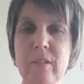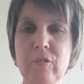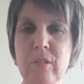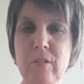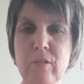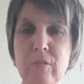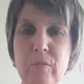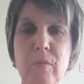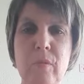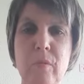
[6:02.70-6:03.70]
that Jesus
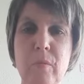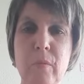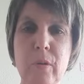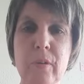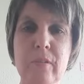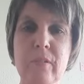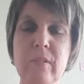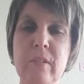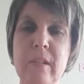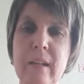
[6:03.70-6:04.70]

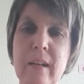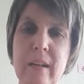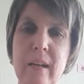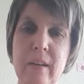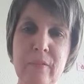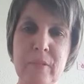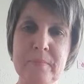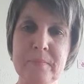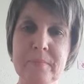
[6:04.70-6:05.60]
works in our lives,